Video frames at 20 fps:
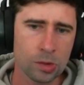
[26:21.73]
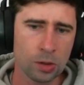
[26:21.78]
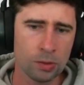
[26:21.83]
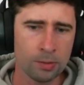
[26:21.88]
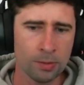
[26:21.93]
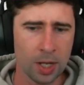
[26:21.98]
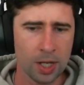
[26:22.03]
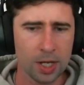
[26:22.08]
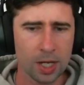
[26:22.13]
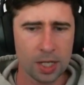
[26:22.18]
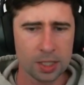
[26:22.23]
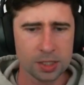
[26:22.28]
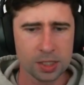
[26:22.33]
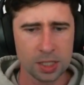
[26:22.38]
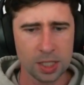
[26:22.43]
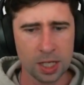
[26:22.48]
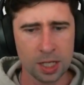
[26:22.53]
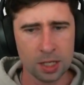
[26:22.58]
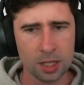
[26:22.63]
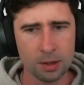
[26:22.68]
We might
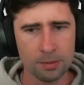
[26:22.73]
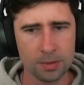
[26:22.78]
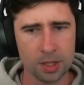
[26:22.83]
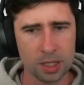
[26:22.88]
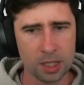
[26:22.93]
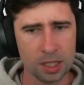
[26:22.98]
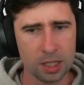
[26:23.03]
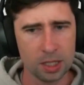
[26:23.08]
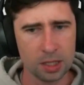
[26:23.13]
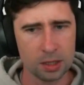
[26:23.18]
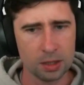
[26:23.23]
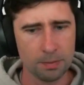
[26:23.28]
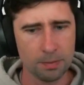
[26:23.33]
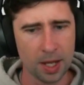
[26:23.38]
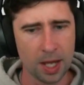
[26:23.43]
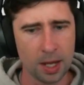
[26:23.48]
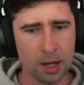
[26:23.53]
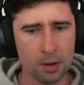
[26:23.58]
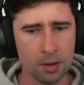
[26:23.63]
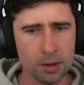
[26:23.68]
actually end up needing the
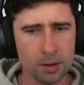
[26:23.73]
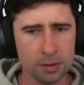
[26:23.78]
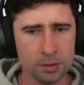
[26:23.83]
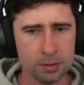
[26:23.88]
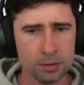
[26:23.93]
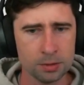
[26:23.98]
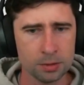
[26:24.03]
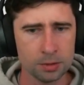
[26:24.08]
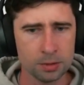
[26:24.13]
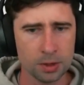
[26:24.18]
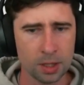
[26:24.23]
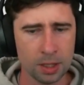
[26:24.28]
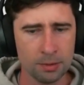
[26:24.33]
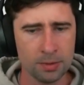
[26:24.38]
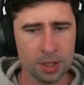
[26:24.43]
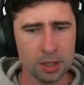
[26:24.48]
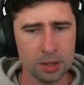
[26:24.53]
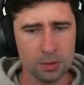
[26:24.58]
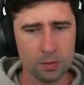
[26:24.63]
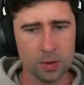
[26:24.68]
power. I
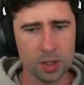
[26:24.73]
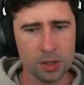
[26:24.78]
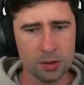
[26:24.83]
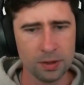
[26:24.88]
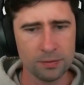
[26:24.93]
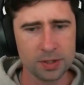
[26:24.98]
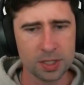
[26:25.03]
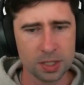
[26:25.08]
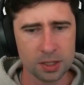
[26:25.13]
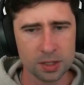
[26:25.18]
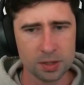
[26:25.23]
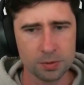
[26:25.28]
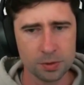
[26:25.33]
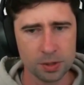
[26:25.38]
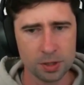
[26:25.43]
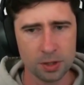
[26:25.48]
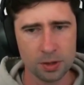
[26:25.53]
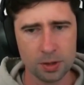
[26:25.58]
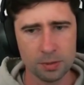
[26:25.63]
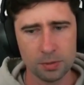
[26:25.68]
mean, we do have
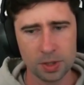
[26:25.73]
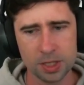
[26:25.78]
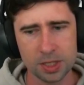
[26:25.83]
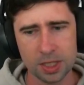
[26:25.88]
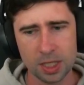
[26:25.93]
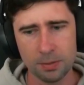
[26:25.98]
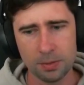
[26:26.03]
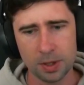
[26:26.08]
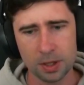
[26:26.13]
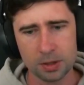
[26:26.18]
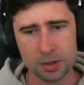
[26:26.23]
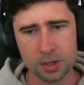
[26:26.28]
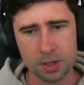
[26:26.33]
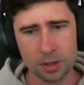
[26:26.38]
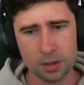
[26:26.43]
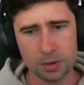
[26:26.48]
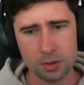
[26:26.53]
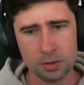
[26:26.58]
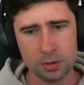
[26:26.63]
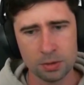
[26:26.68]
Sunspot though, and we're skipping,
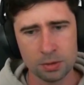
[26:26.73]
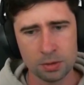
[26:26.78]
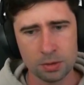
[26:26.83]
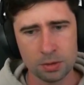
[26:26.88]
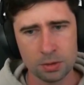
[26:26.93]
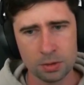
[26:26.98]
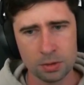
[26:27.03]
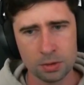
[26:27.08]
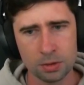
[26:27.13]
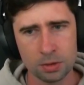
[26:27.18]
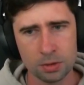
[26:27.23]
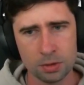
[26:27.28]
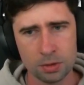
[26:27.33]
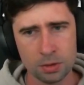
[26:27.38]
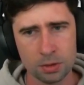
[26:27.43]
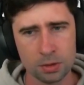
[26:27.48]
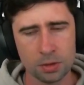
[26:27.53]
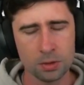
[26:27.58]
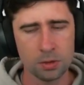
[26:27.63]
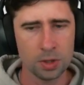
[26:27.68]
so
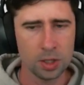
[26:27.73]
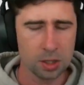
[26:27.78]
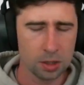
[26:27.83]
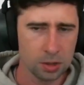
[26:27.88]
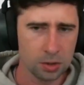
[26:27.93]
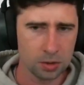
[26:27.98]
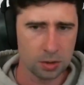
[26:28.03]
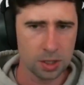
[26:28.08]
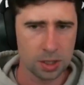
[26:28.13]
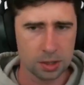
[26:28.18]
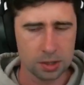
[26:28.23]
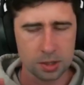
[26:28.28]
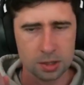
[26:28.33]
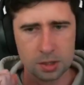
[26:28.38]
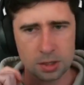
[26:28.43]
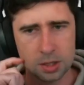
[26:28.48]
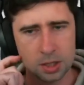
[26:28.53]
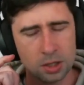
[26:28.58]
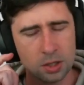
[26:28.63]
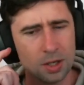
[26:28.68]
you can do
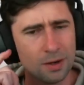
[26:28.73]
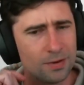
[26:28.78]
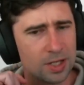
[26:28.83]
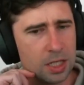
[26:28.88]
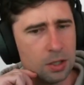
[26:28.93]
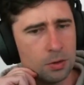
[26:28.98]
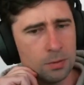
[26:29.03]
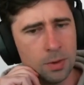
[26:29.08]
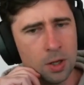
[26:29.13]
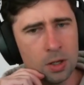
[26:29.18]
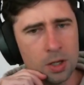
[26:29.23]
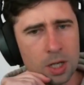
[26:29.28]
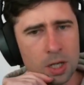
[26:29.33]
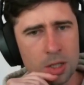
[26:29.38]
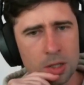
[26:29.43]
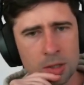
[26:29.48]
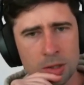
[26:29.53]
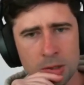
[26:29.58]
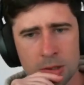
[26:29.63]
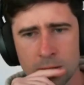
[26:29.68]
this. You could have a
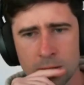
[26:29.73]
Killmonger.